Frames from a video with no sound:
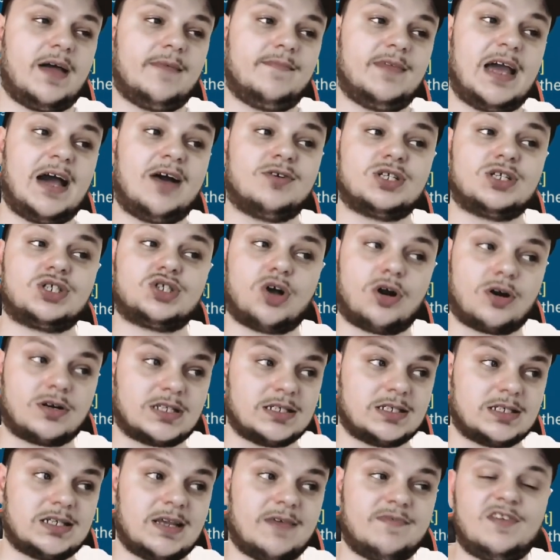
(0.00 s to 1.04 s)
Now it starts at
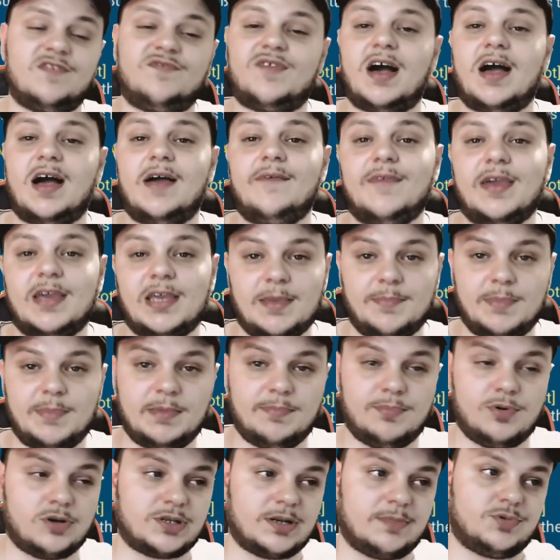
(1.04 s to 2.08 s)
75 and can be
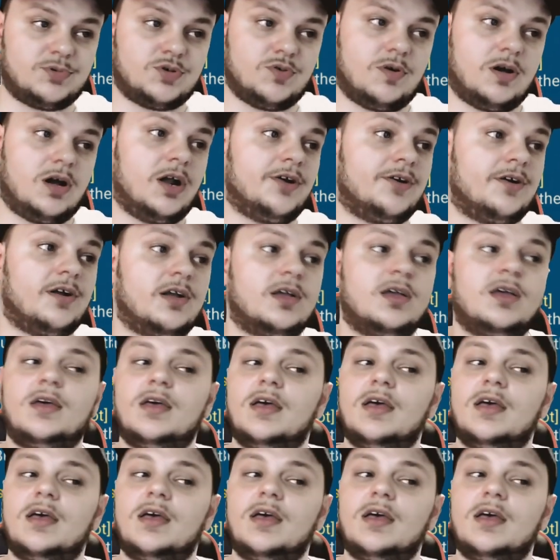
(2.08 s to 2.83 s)
booked up to 100.